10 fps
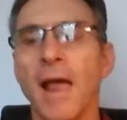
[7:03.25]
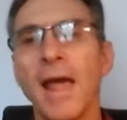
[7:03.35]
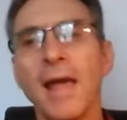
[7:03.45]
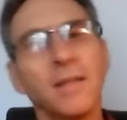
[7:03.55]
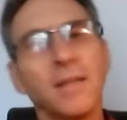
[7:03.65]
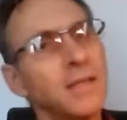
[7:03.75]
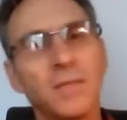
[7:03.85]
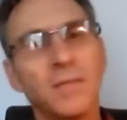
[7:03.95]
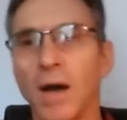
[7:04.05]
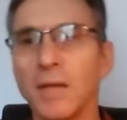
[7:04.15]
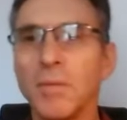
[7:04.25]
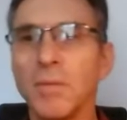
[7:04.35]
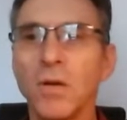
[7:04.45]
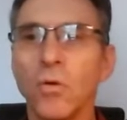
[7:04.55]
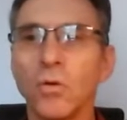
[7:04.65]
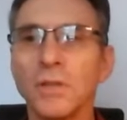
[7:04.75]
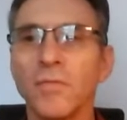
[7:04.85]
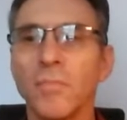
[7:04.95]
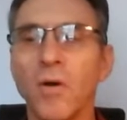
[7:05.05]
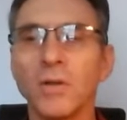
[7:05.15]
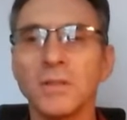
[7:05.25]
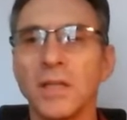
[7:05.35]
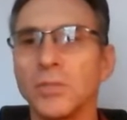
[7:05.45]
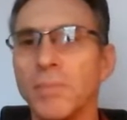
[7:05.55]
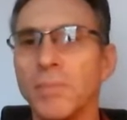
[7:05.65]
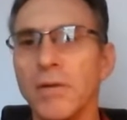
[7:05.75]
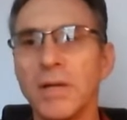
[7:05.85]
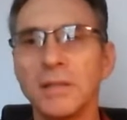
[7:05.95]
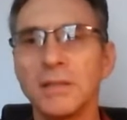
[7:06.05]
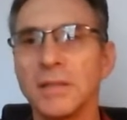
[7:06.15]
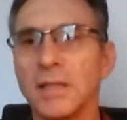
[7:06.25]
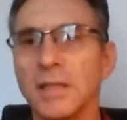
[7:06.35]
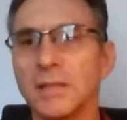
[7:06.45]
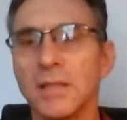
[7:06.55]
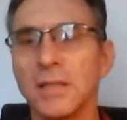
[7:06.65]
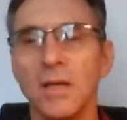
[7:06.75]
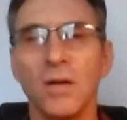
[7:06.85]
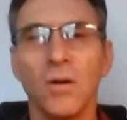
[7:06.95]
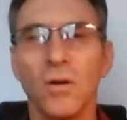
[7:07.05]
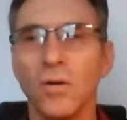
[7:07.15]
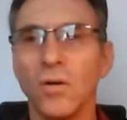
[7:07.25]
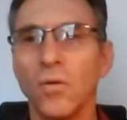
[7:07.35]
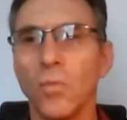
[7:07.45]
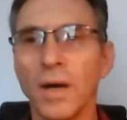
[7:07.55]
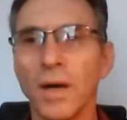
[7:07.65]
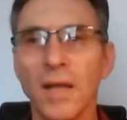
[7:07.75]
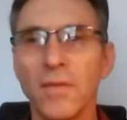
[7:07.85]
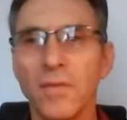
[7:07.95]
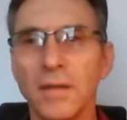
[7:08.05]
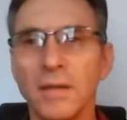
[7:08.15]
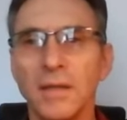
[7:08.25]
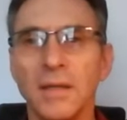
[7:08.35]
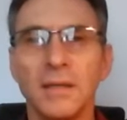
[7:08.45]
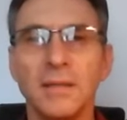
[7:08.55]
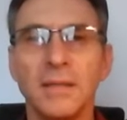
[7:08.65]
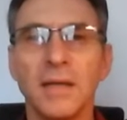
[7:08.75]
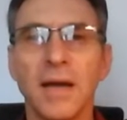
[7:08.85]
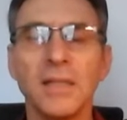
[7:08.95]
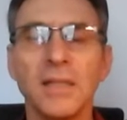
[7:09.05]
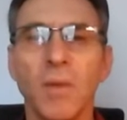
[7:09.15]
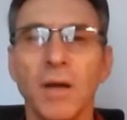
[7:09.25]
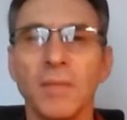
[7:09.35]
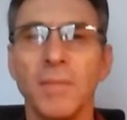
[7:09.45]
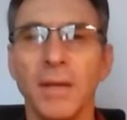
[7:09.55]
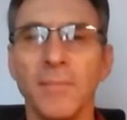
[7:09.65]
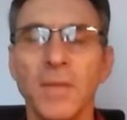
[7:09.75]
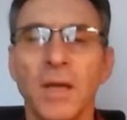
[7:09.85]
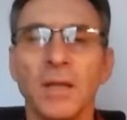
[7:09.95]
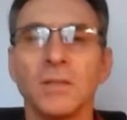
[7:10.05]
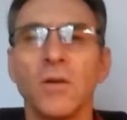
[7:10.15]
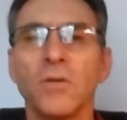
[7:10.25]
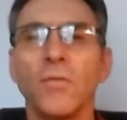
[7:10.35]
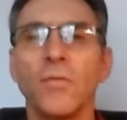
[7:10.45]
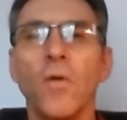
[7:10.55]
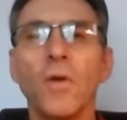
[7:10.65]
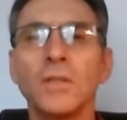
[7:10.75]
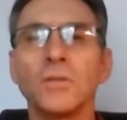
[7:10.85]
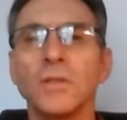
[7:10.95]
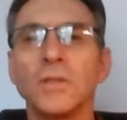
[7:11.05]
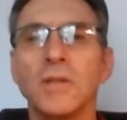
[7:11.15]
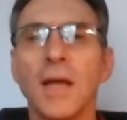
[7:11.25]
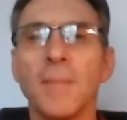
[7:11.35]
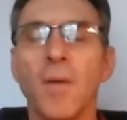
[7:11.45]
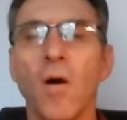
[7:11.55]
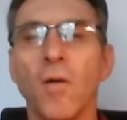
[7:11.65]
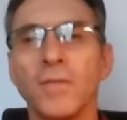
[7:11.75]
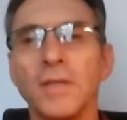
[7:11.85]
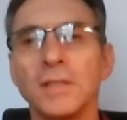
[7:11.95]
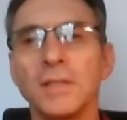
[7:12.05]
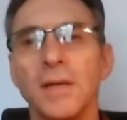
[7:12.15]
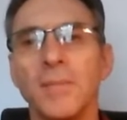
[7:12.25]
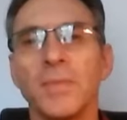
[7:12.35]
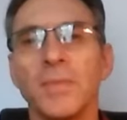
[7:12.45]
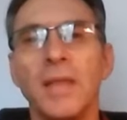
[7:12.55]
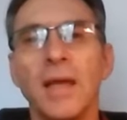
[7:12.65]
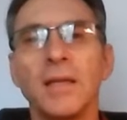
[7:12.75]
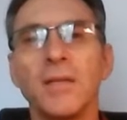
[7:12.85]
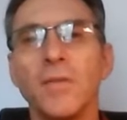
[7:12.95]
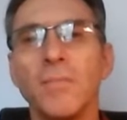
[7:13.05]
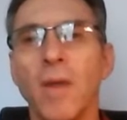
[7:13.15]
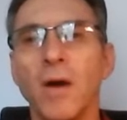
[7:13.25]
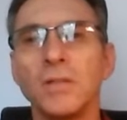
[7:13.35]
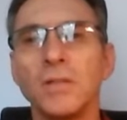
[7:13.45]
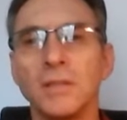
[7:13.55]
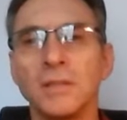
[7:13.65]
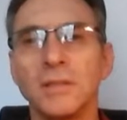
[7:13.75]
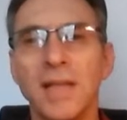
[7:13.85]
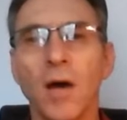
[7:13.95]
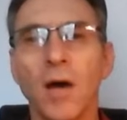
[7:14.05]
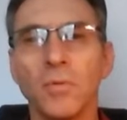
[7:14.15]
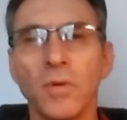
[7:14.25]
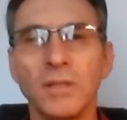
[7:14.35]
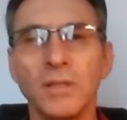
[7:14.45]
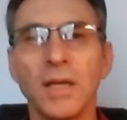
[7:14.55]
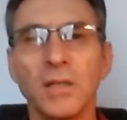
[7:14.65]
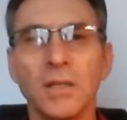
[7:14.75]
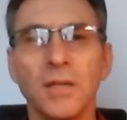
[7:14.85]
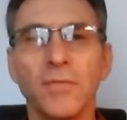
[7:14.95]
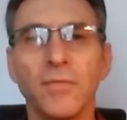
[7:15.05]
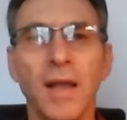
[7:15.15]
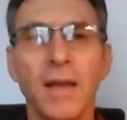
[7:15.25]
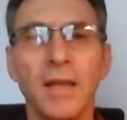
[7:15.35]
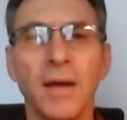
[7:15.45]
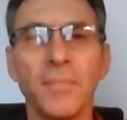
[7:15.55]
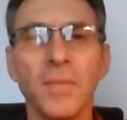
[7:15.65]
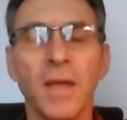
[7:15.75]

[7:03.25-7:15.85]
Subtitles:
And it might be because of past experiences or whatever the case might be. So you fall into the trap of this negative emotions, doubt, rejection, failure.